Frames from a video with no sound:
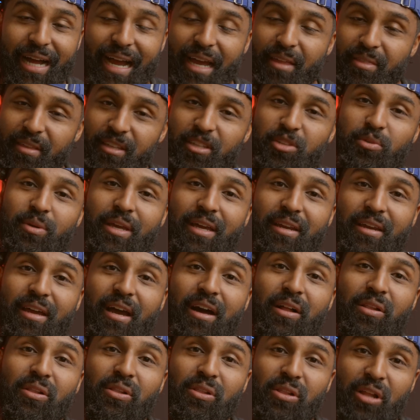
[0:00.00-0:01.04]
I think you get
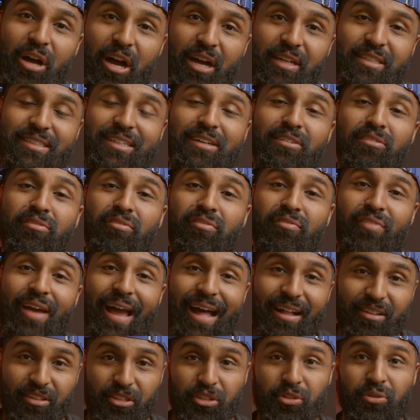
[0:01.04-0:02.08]
a lot of
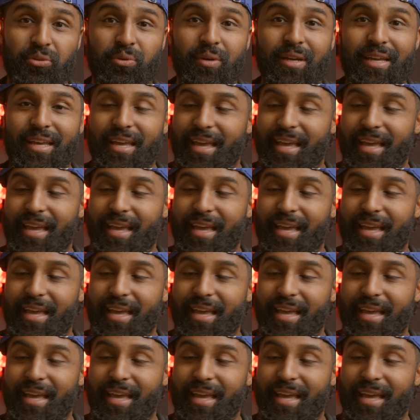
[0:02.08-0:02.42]
value